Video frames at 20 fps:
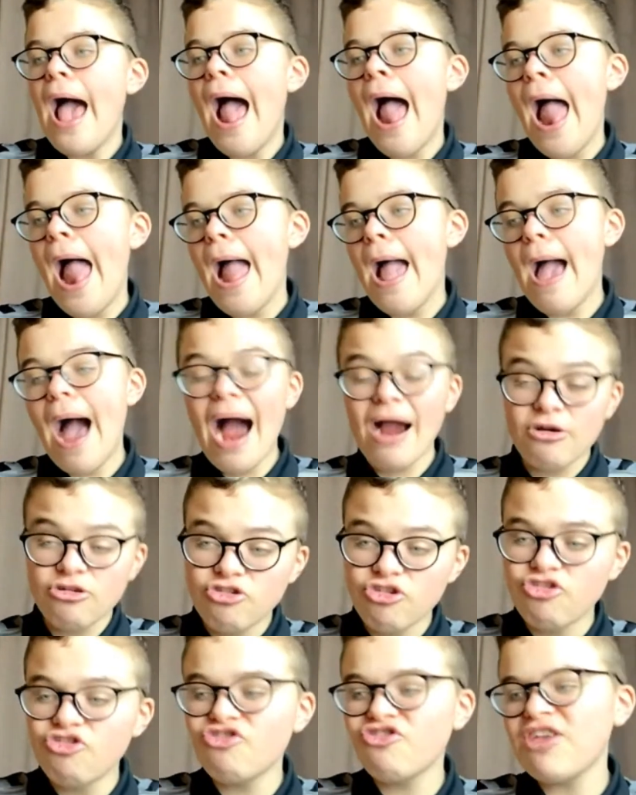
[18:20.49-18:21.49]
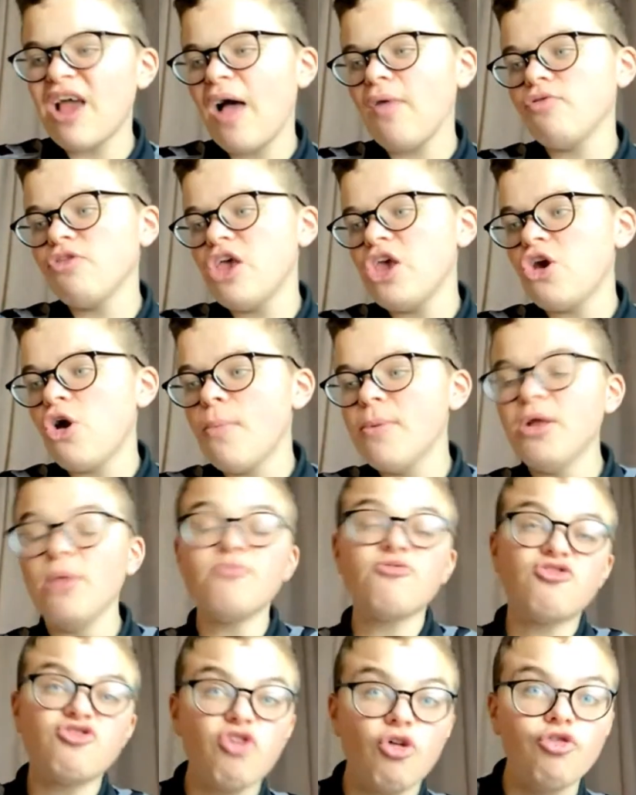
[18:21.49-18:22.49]
Accrington Stanley coming
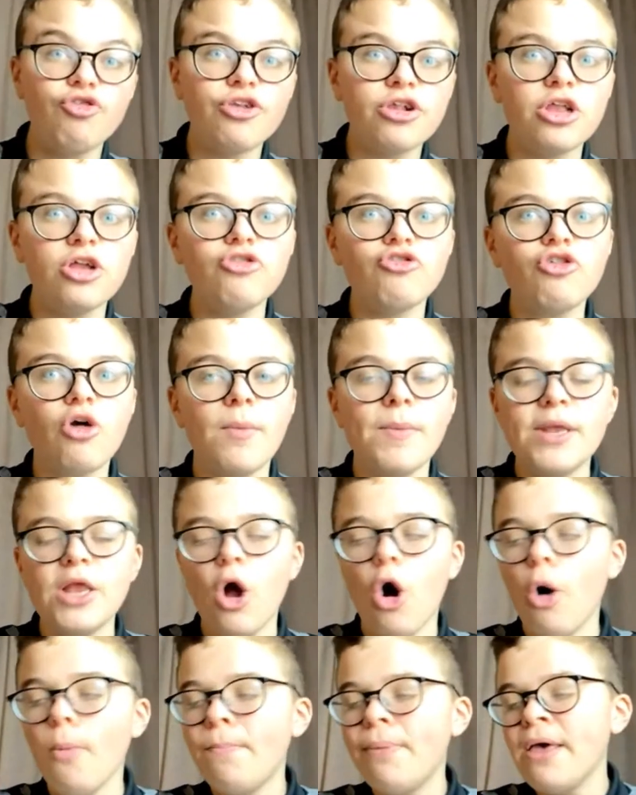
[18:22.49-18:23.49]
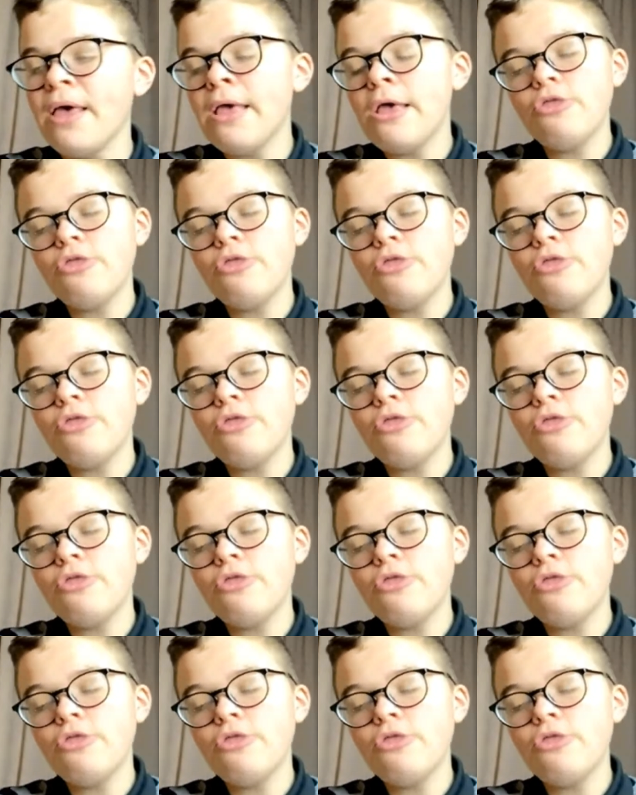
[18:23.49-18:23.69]
up, Sunderland coming up.